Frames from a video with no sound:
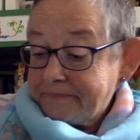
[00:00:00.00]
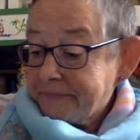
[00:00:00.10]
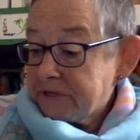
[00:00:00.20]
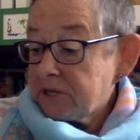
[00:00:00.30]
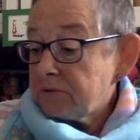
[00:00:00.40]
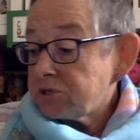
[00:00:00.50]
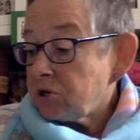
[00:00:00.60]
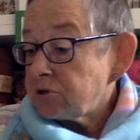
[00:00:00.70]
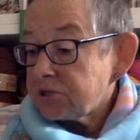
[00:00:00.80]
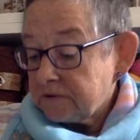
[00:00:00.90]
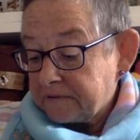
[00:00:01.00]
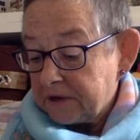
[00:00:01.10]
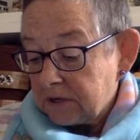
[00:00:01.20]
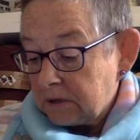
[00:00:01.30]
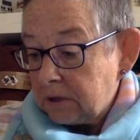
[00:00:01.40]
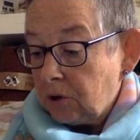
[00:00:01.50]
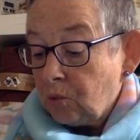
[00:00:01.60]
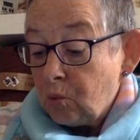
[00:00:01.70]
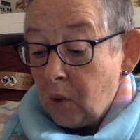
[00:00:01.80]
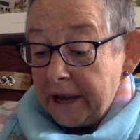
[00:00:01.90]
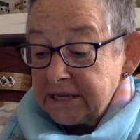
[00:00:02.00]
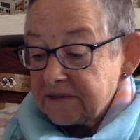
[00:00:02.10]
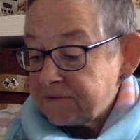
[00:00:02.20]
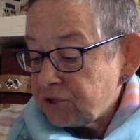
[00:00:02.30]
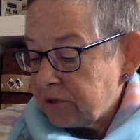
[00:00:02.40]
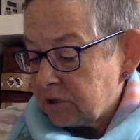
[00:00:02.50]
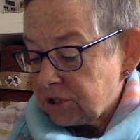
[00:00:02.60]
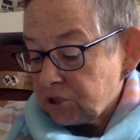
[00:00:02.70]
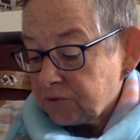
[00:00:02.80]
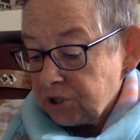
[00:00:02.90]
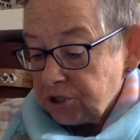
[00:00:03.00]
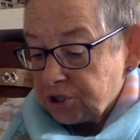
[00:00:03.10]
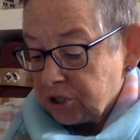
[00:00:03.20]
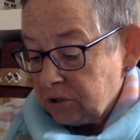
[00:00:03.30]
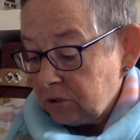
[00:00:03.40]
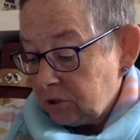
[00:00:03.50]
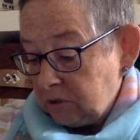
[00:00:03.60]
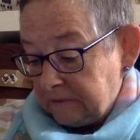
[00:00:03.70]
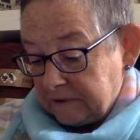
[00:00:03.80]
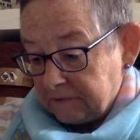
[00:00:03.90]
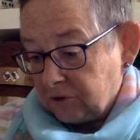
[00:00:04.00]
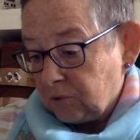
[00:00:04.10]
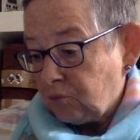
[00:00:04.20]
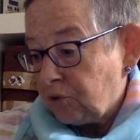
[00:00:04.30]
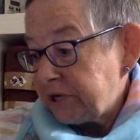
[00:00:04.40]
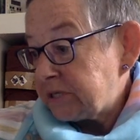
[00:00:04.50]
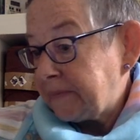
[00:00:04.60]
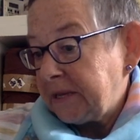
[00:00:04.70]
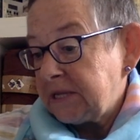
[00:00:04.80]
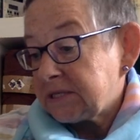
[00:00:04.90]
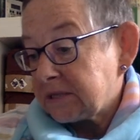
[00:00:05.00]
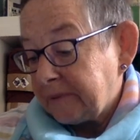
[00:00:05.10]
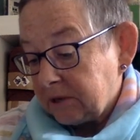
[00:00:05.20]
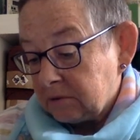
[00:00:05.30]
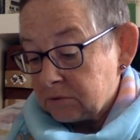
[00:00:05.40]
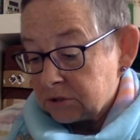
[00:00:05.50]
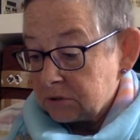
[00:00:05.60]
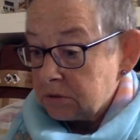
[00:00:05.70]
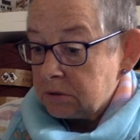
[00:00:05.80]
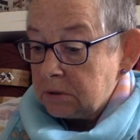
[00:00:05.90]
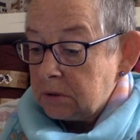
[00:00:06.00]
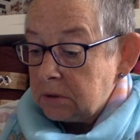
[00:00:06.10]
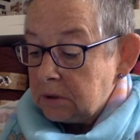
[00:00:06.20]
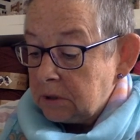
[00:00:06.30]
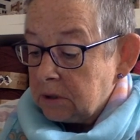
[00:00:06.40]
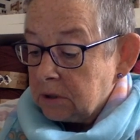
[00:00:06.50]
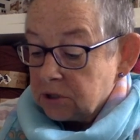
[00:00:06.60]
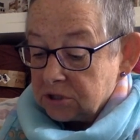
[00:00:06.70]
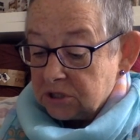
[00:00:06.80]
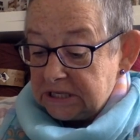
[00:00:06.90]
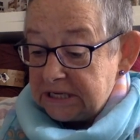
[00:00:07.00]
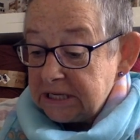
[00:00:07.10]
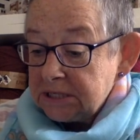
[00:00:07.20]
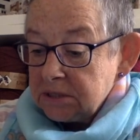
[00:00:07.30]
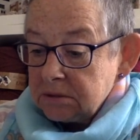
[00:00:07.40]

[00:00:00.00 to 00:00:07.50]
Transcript: So there was lots of ways of doing it. I just want to show you if I've got a white piece about, because I did